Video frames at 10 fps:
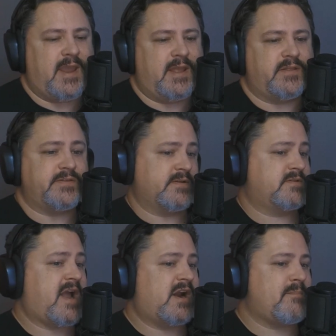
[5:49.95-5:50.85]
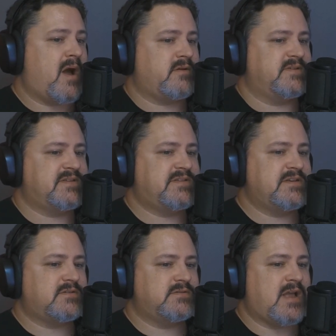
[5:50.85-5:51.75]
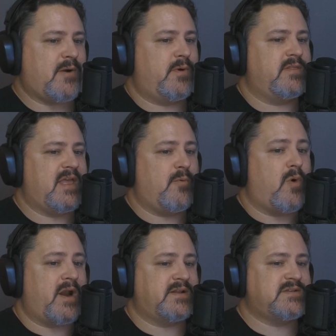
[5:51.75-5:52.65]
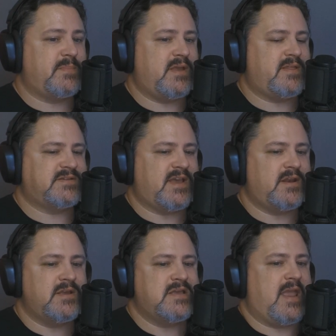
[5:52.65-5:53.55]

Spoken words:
And the tire model is still not where they want it to be, they said,